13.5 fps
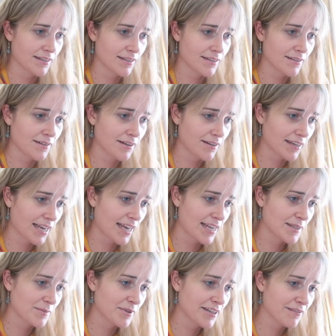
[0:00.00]
He's doing okay.
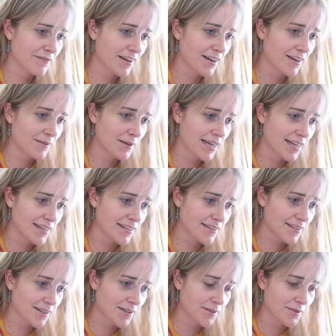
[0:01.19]
He's pretty far away,
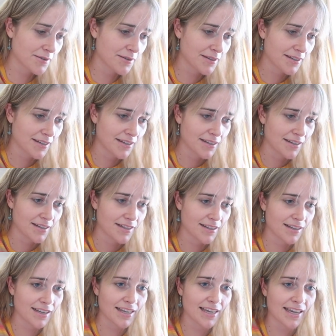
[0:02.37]
so
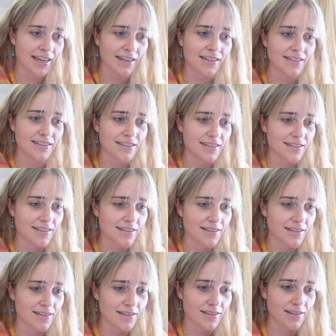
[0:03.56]
again, it's a
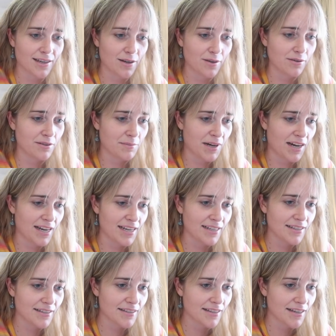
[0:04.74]
slow
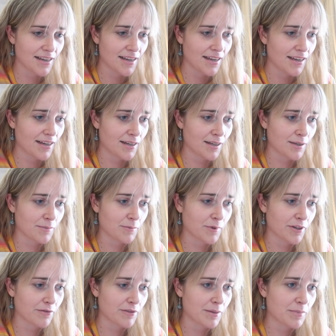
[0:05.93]
demise.
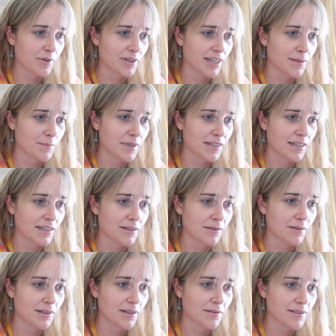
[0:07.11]
What if we put him in a
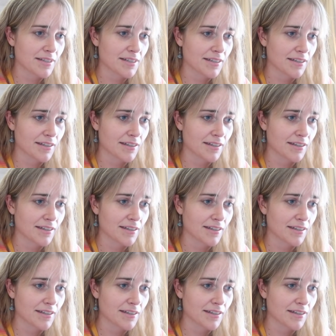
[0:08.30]
little closer?